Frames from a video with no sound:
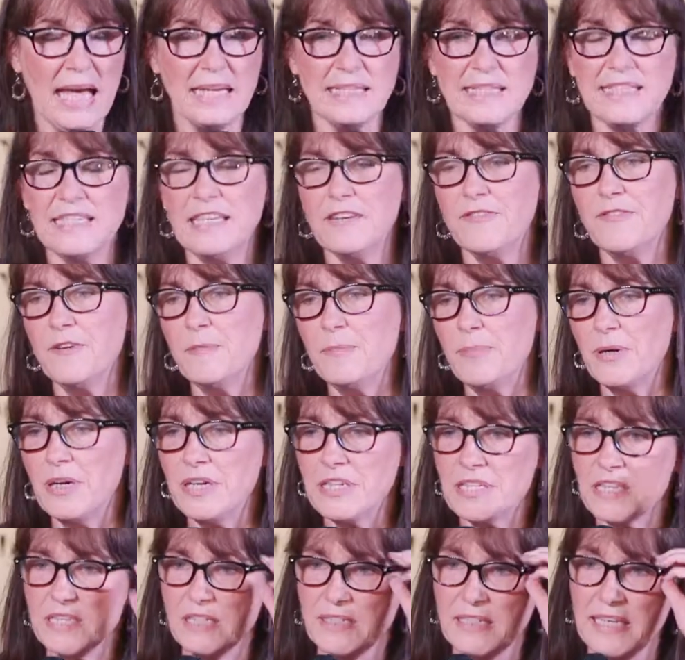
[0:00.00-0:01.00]
As different
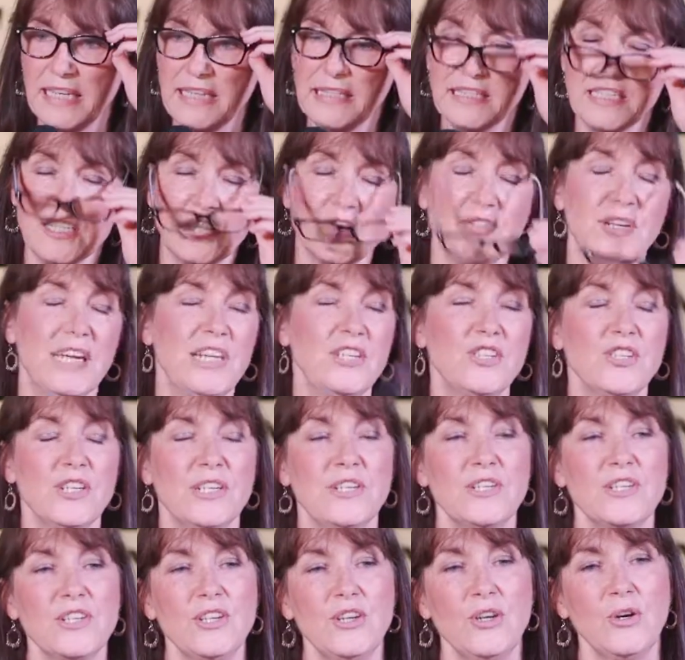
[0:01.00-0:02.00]
personal
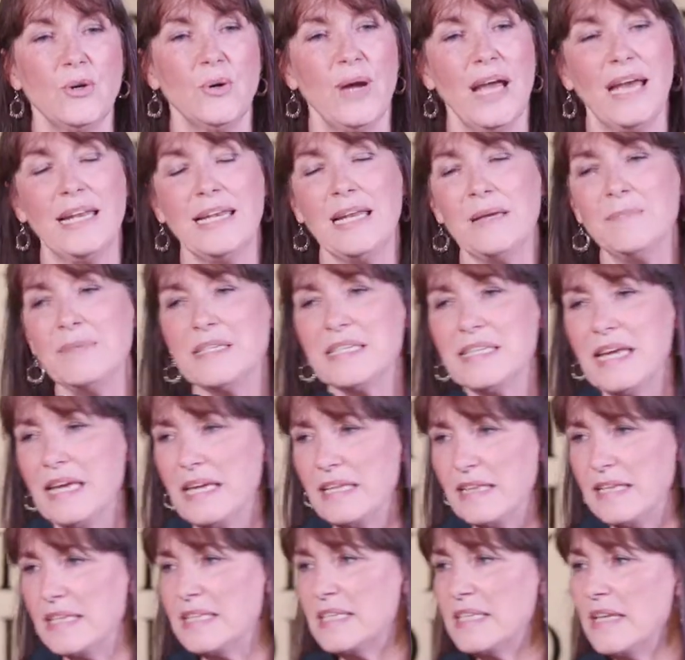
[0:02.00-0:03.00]
illustrations, you know, and I'm
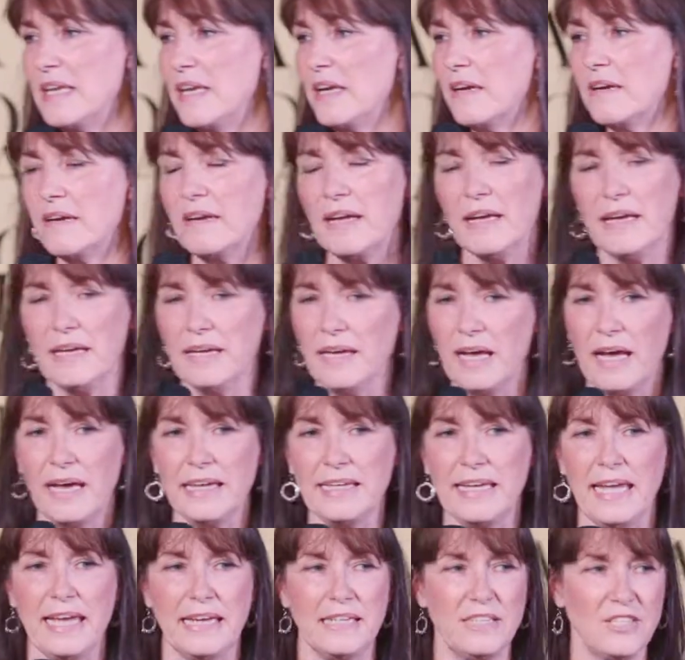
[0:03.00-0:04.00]
saying this here
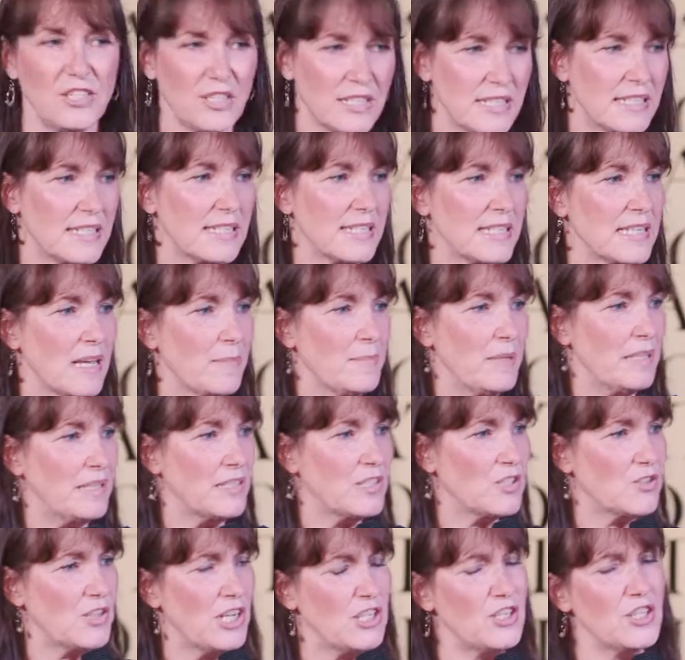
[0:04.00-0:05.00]
again just as some
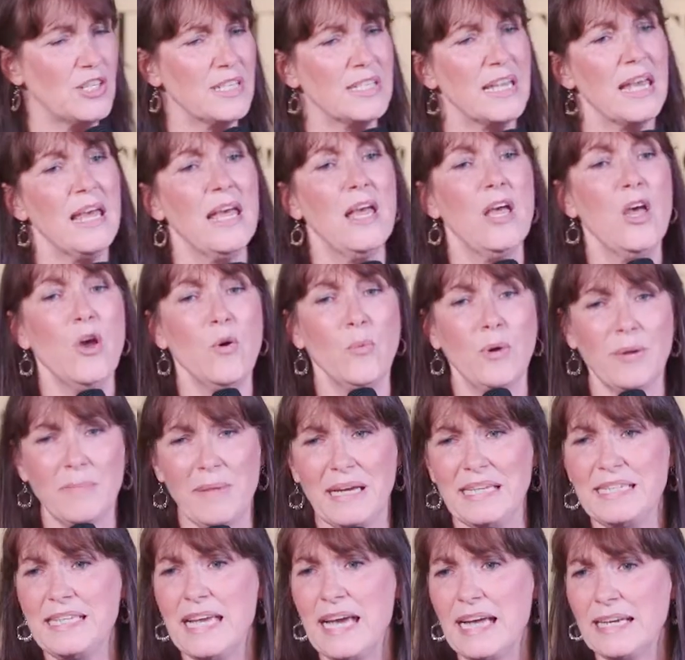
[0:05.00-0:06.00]
illustrations.
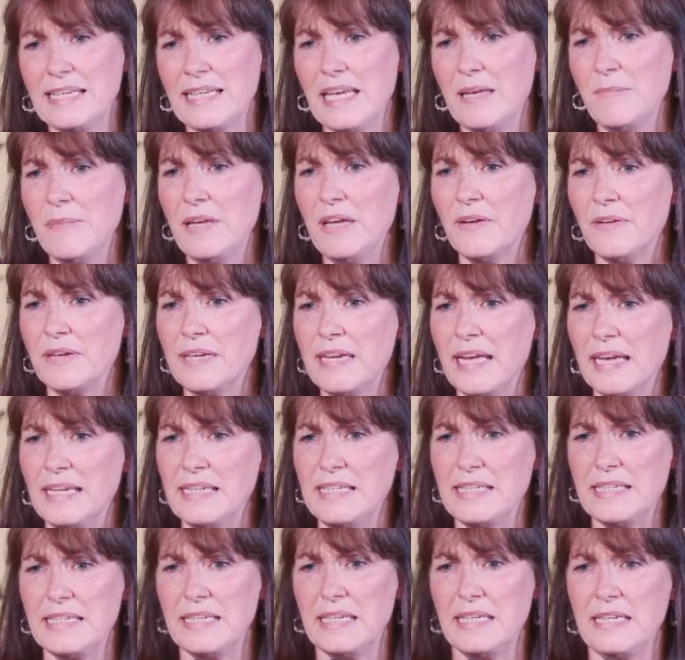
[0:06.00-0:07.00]
When my dad came here in
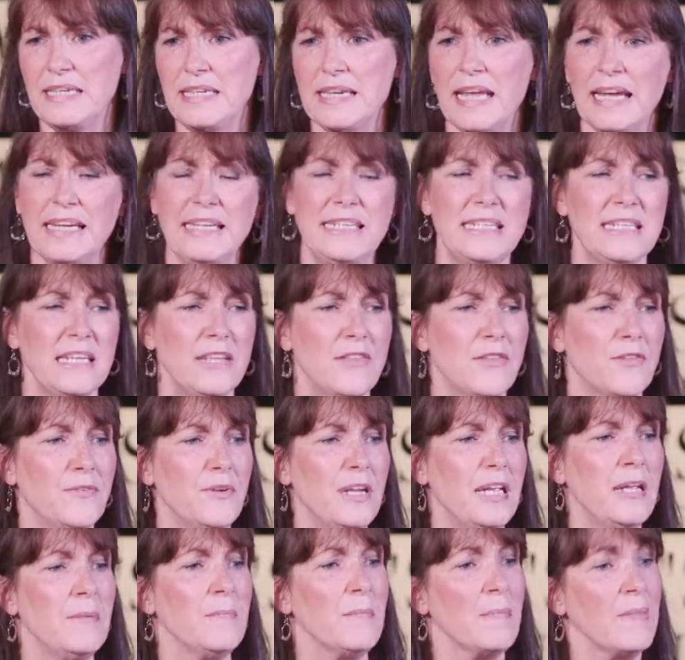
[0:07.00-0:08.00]

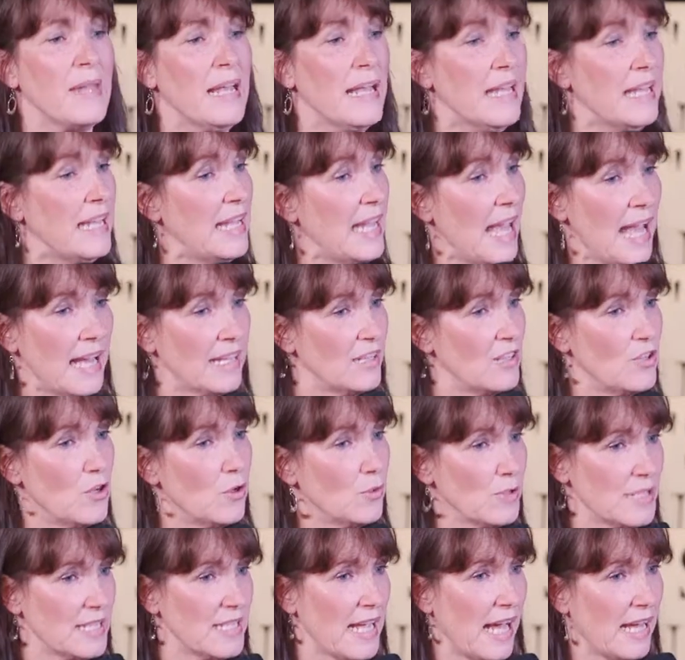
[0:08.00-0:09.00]
1993, he had
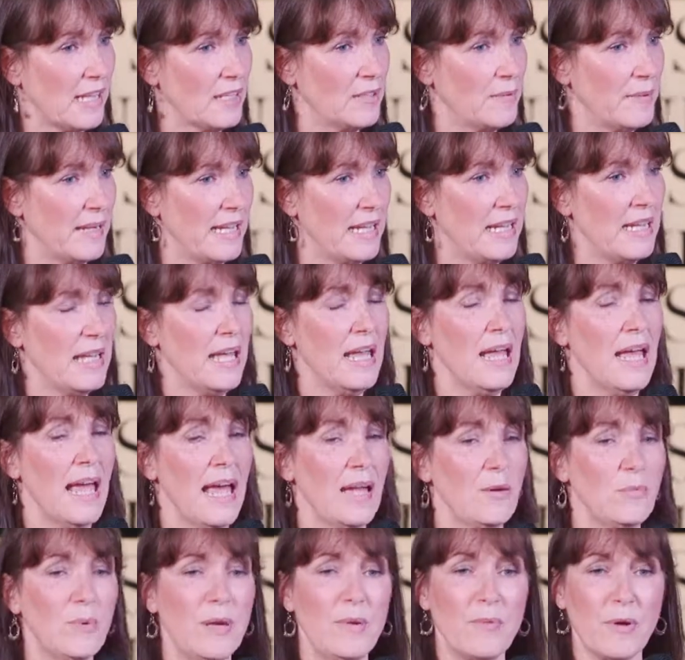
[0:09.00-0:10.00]
no salary.
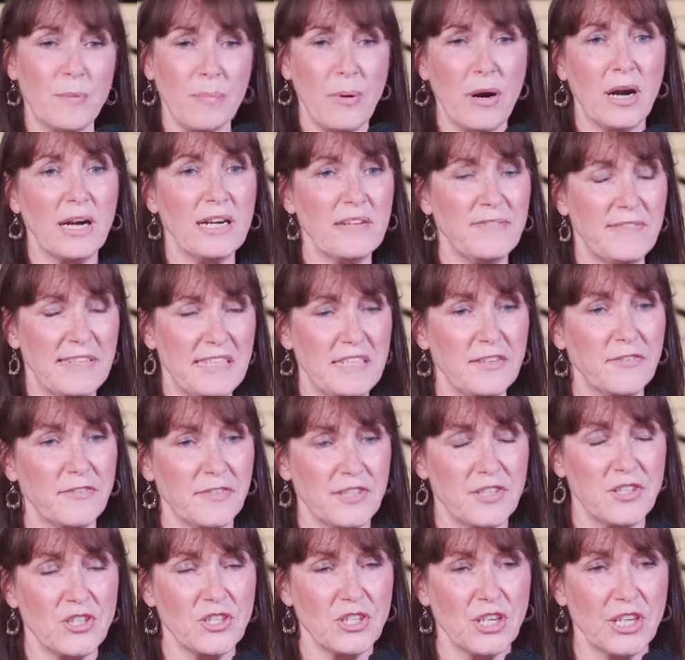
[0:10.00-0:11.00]
We were part of a
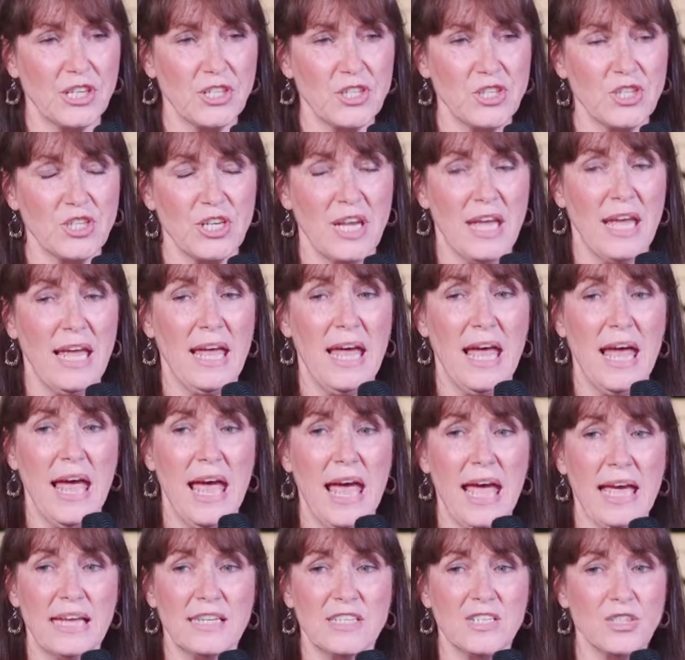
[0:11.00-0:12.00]
different church.
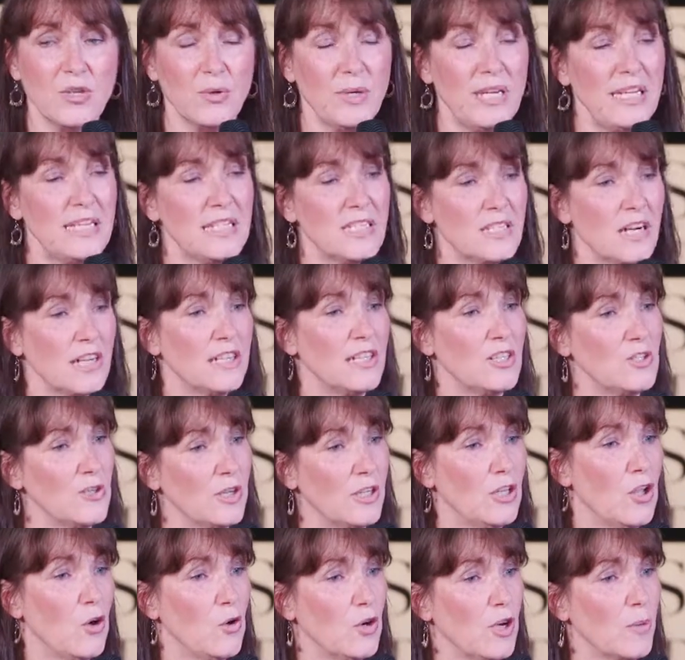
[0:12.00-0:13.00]
And so he started
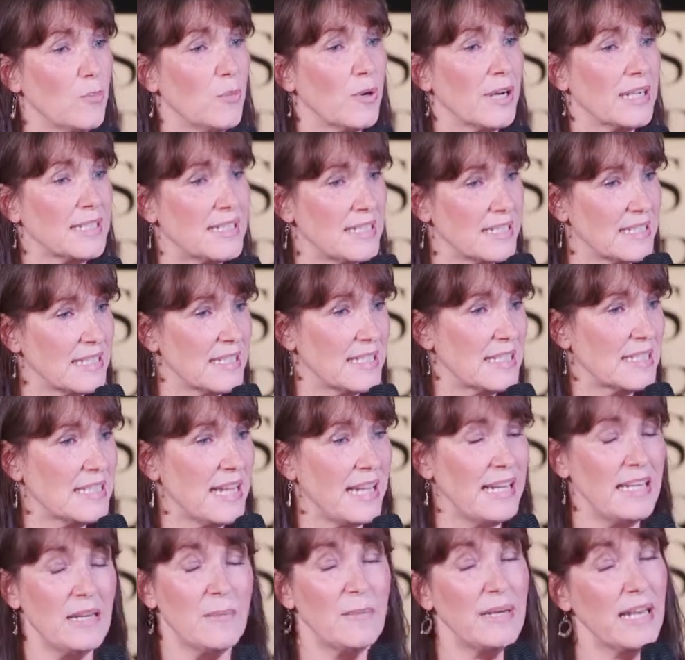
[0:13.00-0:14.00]
doing locum work to
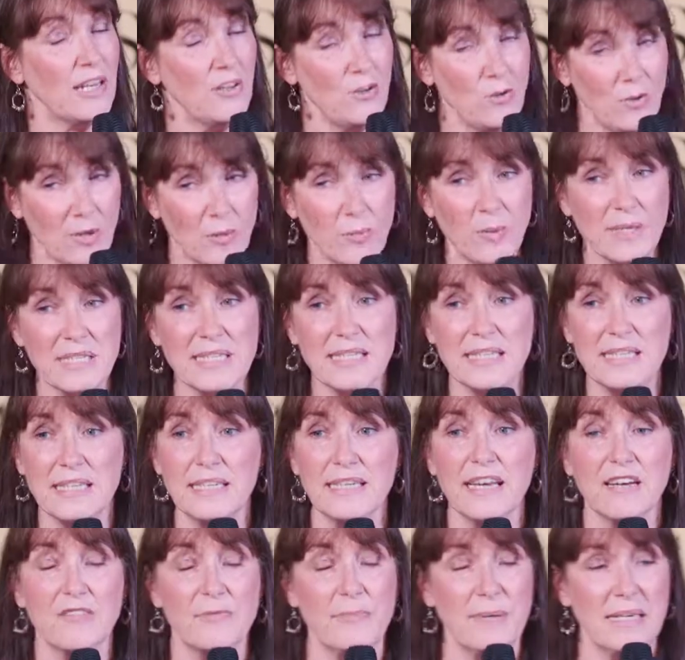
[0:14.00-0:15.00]
sustain him. And I knew it
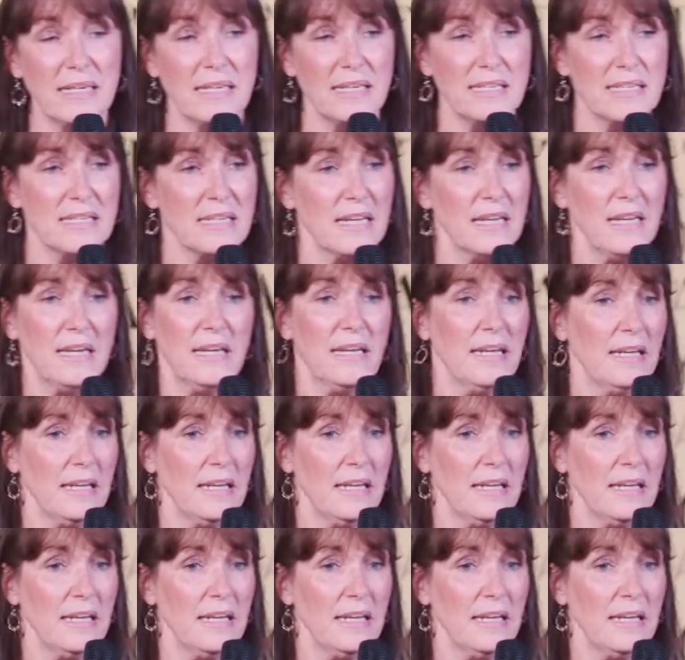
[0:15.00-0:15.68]
wasn't enough because